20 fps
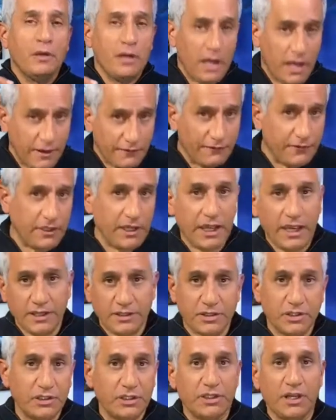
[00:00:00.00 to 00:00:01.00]
FDA is
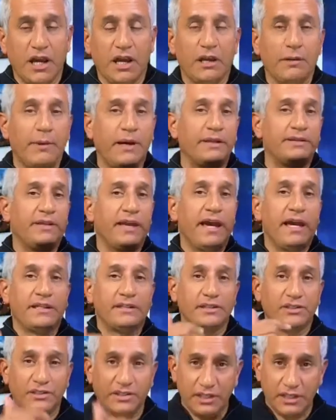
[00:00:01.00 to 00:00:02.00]
going to talk about that.
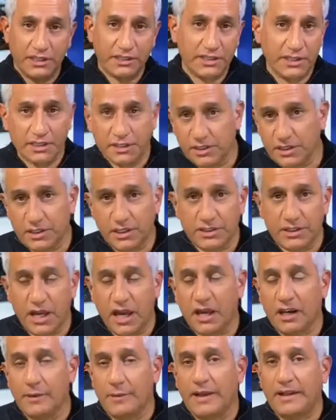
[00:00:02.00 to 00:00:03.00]
The CDC is going to
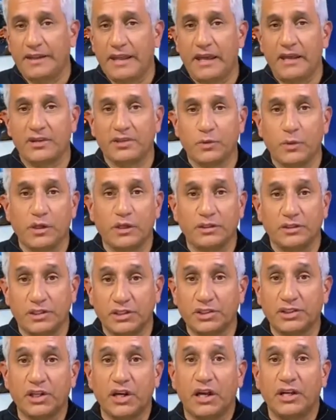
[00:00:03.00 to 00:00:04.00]
talk about that as well and
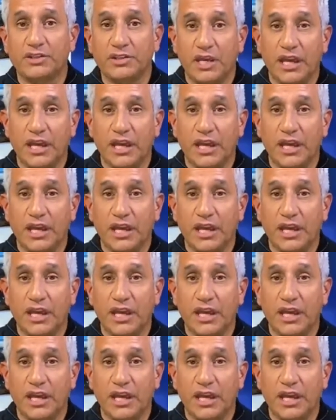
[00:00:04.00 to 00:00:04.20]
discuss,